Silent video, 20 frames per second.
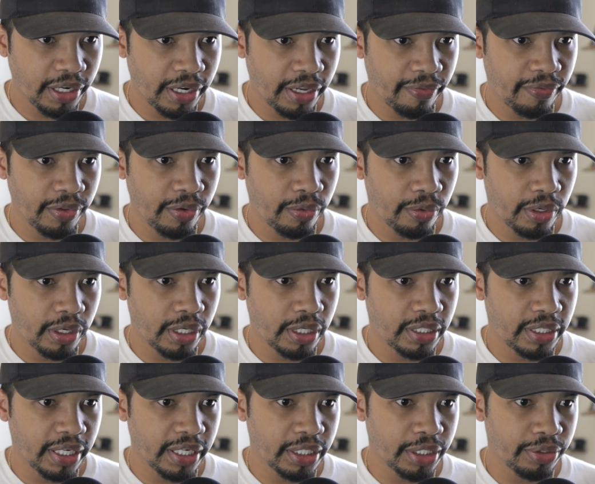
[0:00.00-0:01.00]
definitely wanted to
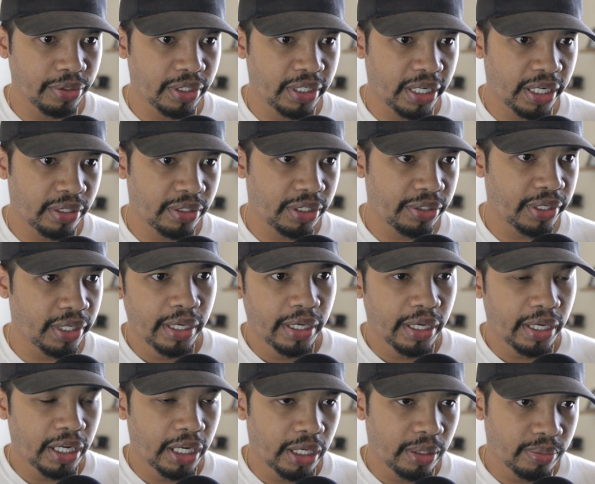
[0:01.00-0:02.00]
take it to a
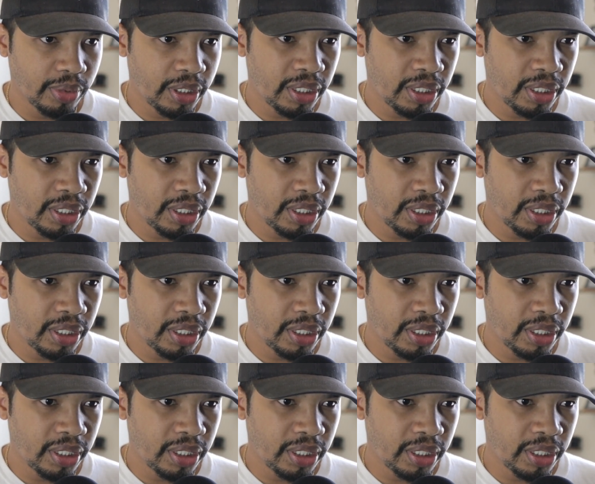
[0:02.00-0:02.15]
downtrend.